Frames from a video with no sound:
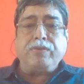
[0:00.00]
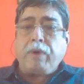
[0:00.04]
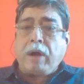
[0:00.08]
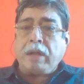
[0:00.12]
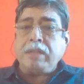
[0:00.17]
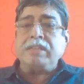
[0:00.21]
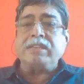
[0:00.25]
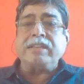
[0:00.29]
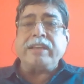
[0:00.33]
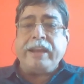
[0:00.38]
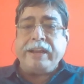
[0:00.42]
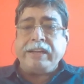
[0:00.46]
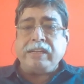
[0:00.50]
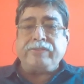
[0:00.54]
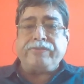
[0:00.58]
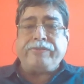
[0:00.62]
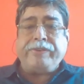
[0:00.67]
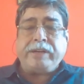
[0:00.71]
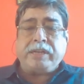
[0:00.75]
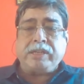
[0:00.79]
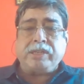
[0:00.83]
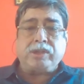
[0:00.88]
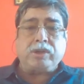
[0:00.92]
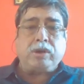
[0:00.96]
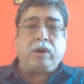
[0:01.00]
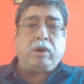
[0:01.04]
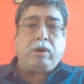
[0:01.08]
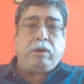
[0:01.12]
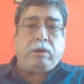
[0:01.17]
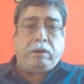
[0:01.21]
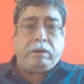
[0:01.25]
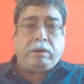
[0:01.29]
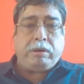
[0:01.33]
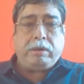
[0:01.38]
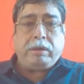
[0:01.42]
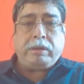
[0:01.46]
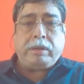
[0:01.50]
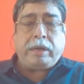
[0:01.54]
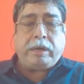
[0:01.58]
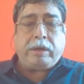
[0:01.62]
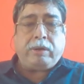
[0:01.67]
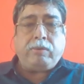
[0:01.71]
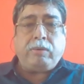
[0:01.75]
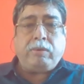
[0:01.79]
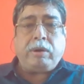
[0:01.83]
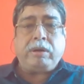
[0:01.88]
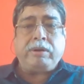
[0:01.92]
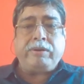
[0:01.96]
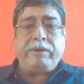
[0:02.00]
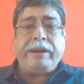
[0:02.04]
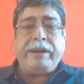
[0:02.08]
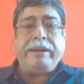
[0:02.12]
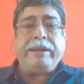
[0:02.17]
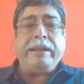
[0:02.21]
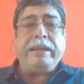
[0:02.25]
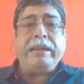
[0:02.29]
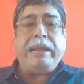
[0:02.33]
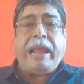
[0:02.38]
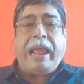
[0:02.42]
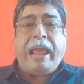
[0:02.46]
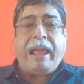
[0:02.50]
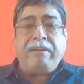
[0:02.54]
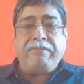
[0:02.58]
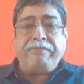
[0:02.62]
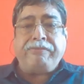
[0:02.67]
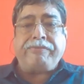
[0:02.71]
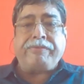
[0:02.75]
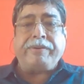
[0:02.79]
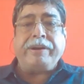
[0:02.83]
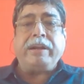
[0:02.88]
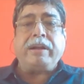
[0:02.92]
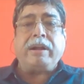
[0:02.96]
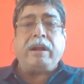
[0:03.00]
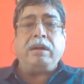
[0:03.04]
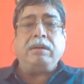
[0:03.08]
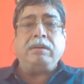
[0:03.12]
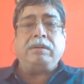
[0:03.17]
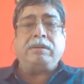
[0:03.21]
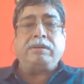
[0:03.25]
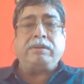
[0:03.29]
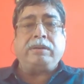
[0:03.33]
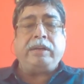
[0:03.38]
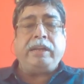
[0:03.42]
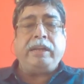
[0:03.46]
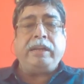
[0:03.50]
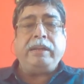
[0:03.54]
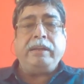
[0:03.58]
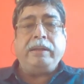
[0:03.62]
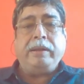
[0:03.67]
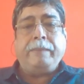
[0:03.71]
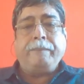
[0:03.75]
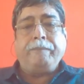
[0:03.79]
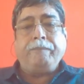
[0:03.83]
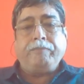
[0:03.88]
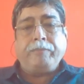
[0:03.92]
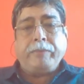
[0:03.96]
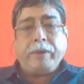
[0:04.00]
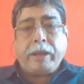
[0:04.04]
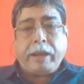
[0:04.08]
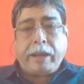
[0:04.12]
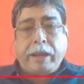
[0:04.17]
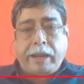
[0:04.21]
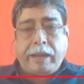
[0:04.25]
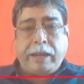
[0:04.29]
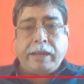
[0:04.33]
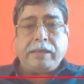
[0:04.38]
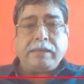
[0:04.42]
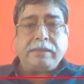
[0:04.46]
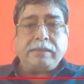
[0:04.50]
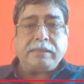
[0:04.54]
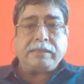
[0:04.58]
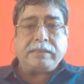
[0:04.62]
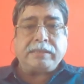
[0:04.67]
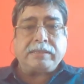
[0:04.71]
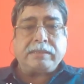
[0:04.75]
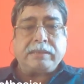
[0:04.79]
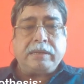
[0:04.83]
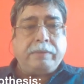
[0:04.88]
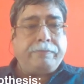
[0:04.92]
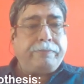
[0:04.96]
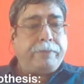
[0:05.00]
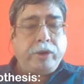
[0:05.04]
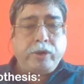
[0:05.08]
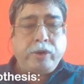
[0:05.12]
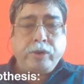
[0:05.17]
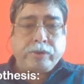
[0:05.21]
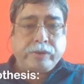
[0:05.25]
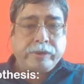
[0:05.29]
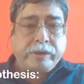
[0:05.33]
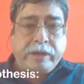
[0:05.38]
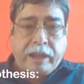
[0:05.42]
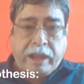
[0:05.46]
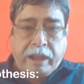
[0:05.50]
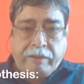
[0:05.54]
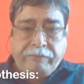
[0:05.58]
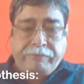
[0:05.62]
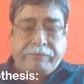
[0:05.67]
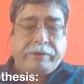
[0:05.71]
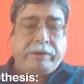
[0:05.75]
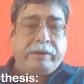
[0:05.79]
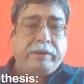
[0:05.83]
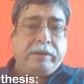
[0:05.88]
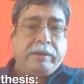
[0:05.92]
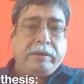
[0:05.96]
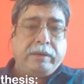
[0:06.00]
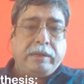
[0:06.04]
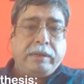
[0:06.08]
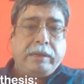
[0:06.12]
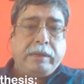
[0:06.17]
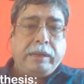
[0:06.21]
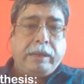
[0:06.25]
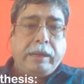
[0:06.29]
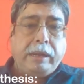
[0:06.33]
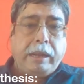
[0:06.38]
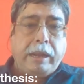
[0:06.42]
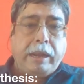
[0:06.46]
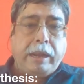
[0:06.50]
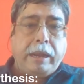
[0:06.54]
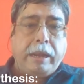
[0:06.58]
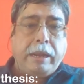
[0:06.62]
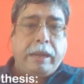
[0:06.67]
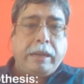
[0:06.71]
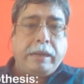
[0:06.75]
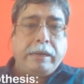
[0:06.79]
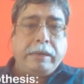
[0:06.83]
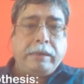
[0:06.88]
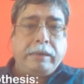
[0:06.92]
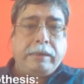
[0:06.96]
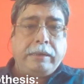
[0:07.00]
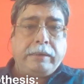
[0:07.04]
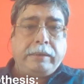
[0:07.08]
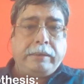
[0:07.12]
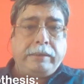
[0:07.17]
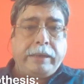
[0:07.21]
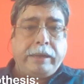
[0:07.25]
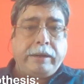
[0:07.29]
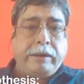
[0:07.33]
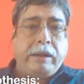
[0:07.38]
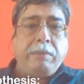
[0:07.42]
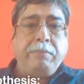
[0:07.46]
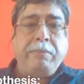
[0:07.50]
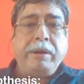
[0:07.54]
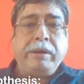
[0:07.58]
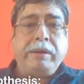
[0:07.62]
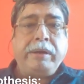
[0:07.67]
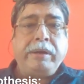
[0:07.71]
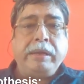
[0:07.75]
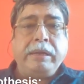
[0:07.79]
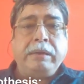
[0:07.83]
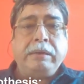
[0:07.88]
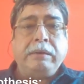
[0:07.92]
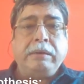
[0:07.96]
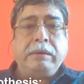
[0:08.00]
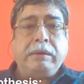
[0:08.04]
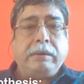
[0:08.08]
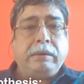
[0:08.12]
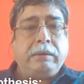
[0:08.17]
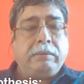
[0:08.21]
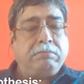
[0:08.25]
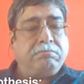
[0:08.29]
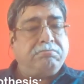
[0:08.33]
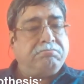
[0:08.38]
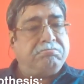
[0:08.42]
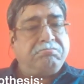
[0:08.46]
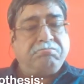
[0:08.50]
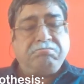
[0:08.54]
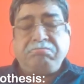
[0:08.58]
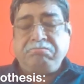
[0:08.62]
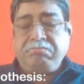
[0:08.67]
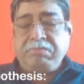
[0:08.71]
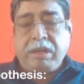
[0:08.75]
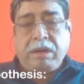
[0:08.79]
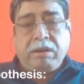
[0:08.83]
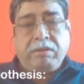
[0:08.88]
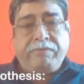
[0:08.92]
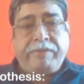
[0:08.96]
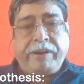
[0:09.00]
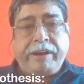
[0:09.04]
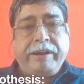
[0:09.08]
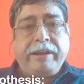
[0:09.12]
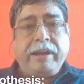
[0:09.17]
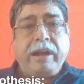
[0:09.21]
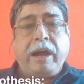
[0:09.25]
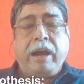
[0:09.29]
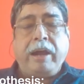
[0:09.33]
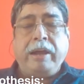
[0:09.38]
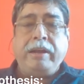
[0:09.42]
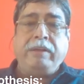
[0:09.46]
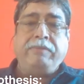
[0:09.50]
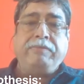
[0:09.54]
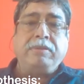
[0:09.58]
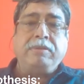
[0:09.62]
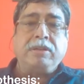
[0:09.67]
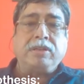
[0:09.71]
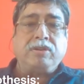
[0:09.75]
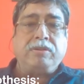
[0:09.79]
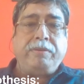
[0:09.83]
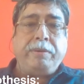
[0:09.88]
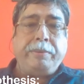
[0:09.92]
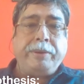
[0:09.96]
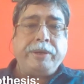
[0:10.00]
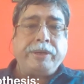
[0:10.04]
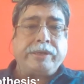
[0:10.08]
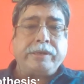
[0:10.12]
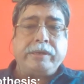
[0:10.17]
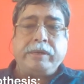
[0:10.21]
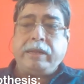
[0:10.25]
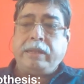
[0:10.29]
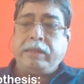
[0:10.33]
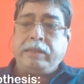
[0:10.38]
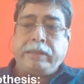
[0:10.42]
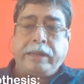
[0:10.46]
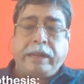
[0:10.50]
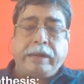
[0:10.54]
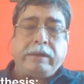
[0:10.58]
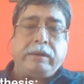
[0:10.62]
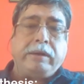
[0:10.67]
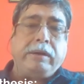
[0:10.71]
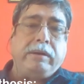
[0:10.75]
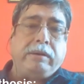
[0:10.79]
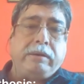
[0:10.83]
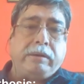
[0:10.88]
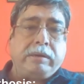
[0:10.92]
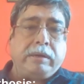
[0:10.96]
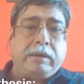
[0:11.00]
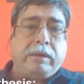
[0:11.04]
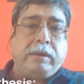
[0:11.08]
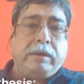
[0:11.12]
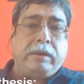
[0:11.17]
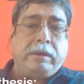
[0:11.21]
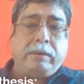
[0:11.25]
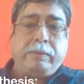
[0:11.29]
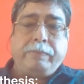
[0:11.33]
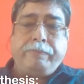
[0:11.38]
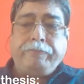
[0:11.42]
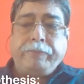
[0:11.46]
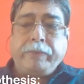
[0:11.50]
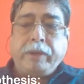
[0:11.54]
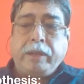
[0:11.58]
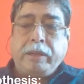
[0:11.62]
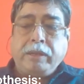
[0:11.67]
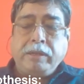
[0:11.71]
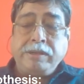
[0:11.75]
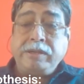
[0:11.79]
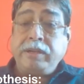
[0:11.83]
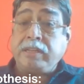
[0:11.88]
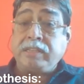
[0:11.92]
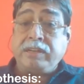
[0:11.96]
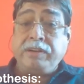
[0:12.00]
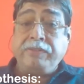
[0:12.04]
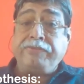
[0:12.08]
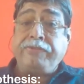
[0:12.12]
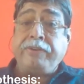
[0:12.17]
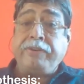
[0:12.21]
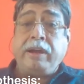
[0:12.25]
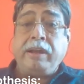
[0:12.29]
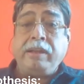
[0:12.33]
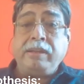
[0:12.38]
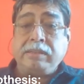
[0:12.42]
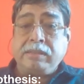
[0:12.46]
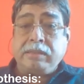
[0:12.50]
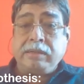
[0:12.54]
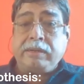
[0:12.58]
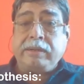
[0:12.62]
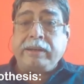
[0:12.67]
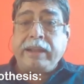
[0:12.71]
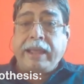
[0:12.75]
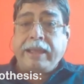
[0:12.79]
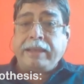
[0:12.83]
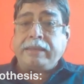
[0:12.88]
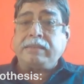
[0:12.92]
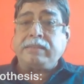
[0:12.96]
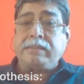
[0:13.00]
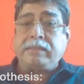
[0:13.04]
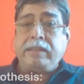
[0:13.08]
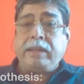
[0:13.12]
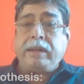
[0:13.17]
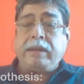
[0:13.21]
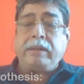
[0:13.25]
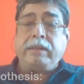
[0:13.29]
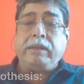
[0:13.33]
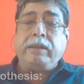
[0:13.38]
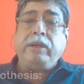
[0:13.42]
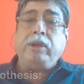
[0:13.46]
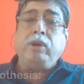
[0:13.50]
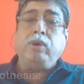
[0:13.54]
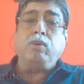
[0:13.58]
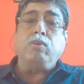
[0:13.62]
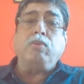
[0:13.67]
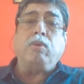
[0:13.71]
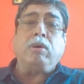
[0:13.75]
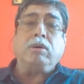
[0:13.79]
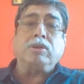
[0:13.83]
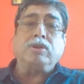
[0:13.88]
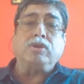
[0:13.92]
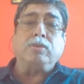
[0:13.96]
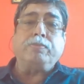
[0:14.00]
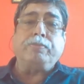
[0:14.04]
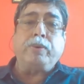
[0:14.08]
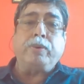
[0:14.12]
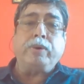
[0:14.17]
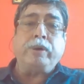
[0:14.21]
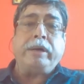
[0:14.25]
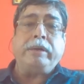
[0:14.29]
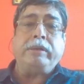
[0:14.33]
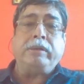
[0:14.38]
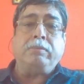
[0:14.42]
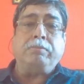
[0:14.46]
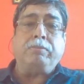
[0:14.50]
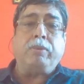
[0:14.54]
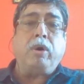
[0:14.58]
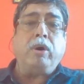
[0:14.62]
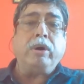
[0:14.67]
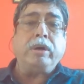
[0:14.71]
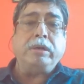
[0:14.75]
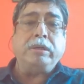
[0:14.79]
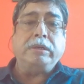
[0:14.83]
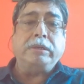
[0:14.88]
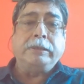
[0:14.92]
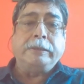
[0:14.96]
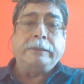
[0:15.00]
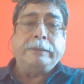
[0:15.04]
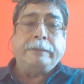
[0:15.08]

one size fits all, that you are treating every country as a pollution haven and they are emitting you know very high levels of emission and that uh, justifies the tax that the EU wants to put at the border.